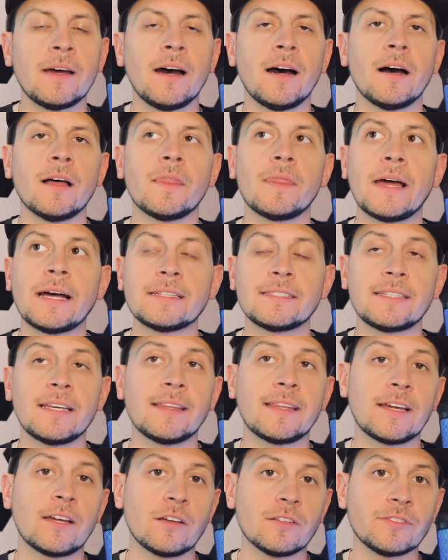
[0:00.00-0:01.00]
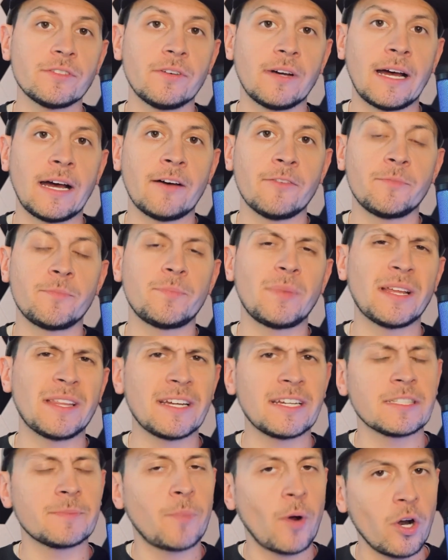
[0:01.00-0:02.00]
That said, they also have, I
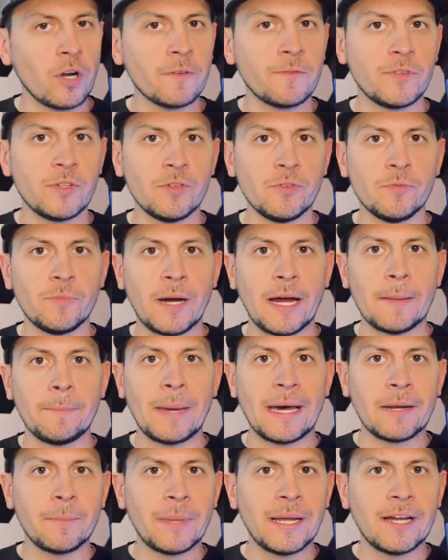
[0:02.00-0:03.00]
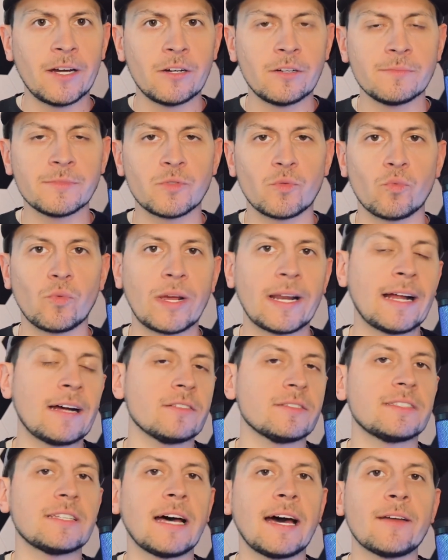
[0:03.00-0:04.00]
think it's Parkview by Mattamy Homes right
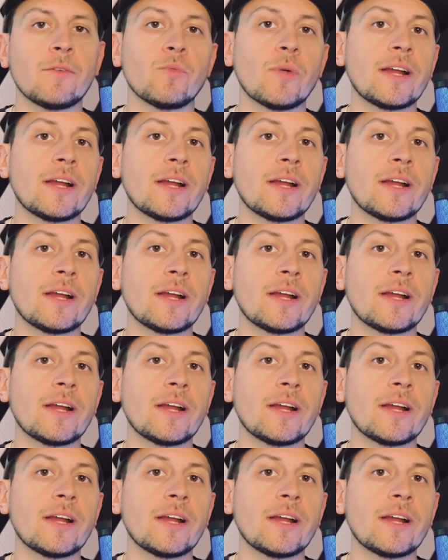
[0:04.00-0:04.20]
outside,